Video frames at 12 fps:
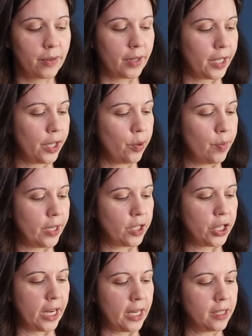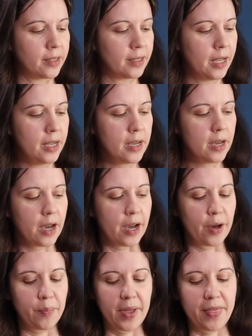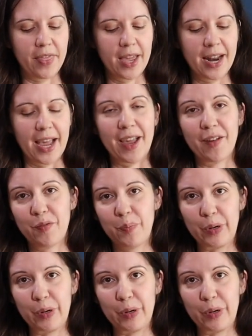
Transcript: the cubing chains. Um, and then I have